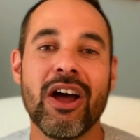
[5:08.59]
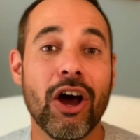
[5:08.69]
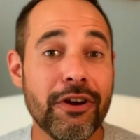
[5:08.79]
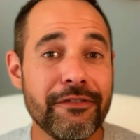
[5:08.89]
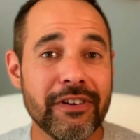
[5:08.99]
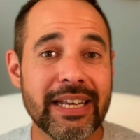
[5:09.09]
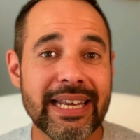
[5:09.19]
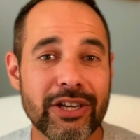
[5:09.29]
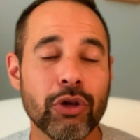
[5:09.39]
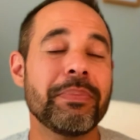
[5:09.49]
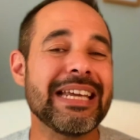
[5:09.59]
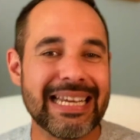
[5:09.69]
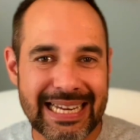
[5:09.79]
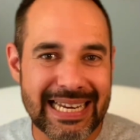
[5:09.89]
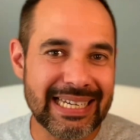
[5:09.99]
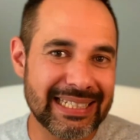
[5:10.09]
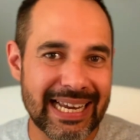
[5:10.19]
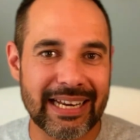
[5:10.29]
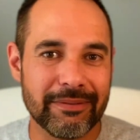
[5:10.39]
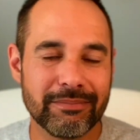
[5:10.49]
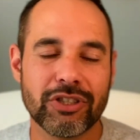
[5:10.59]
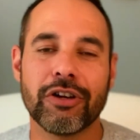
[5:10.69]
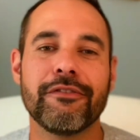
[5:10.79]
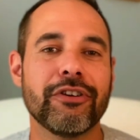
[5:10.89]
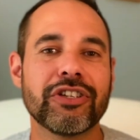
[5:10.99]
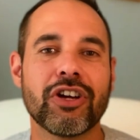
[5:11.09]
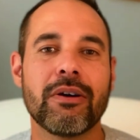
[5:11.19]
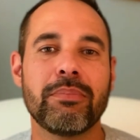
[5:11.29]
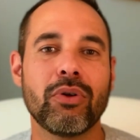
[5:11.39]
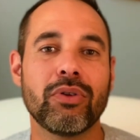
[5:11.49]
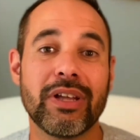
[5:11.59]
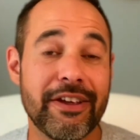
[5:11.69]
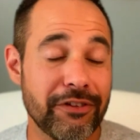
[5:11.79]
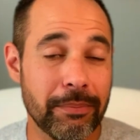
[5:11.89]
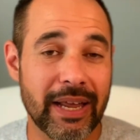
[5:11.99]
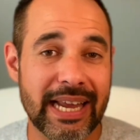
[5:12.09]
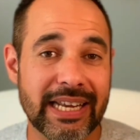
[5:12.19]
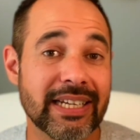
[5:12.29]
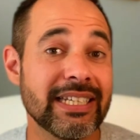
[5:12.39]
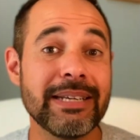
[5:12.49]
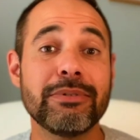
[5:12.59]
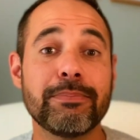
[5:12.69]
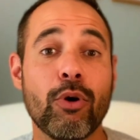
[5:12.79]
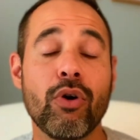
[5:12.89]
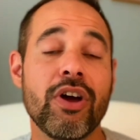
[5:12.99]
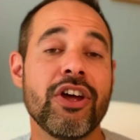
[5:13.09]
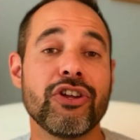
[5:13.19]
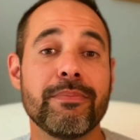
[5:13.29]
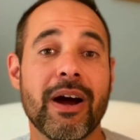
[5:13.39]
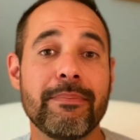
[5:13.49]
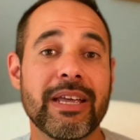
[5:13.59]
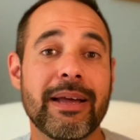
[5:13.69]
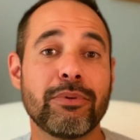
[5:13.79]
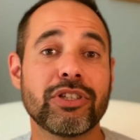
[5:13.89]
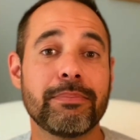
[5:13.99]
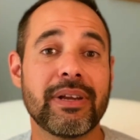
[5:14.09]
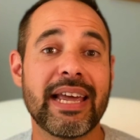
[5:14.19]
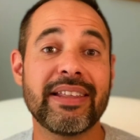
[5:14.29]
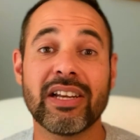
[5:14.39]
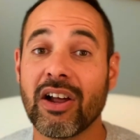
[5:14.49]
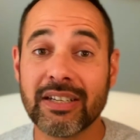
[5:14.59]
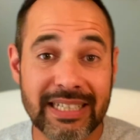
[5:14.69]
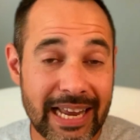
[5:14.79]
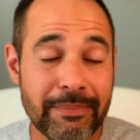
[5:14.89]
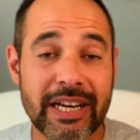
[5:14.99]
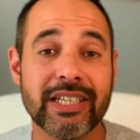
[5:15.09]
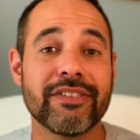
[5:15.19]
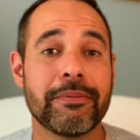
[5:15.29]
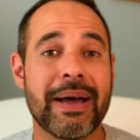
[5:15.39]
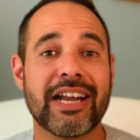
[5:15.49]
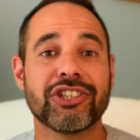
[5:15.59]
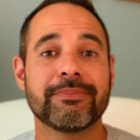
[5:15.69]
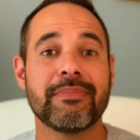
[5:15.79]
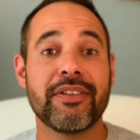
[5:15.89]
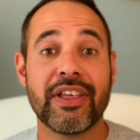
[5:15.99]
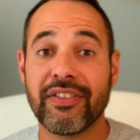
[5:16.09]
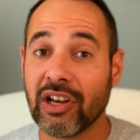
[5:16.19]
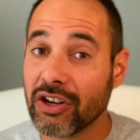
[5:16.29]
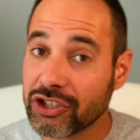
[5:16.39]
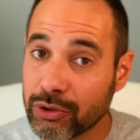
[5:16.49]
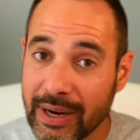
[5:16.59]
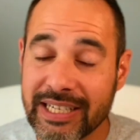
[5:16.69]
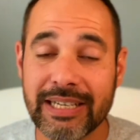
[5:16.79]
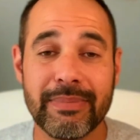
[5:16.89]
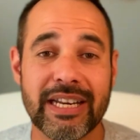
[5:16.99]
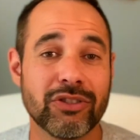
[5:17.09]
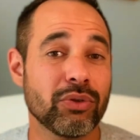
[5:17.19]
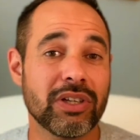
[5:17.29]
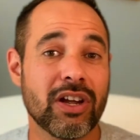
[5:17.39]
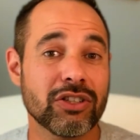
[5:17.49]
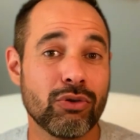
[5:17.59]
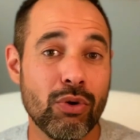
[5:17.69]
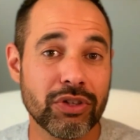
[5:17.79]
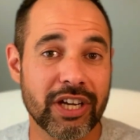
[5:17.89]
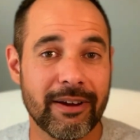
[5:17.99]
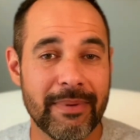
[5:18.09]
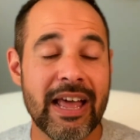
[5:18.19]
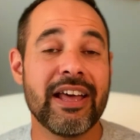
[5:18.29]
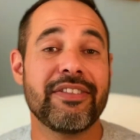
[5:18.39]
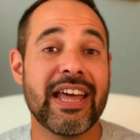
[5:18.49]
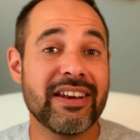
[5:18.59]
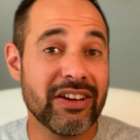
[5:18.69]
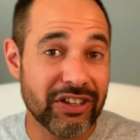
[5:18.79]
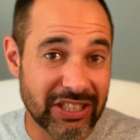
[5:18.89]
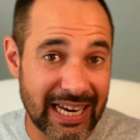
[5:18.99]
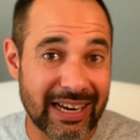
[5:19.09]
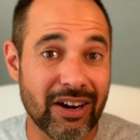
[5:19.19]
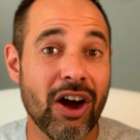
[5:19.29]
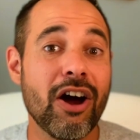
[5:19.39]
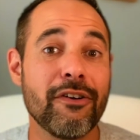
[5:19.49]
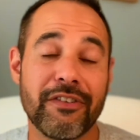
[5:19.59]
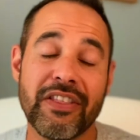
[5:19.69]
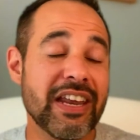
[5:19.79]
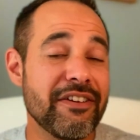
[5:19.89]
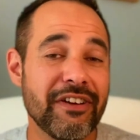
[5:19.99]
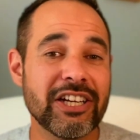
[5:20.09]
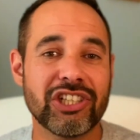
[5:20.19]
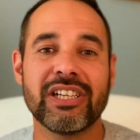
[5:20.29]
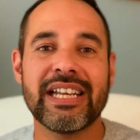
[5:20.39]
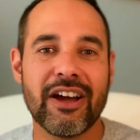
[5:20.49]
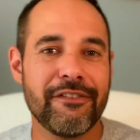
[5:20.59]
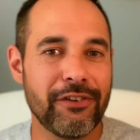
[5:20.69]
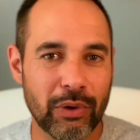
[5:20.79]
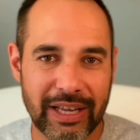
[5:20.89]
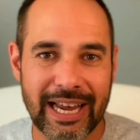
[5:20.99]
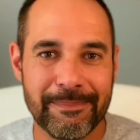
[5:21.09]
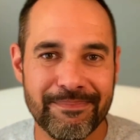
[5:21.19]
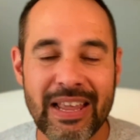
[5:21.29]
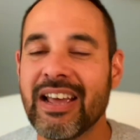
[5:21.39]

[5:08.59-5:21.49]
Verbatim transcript: Hopefully, you'll be eased in. So, for example, if you're playing in a team sport, you might be able to play the last 10 minutes of a match then the last 20 minutes or the last quarter, then the second half, and then eventually a full game.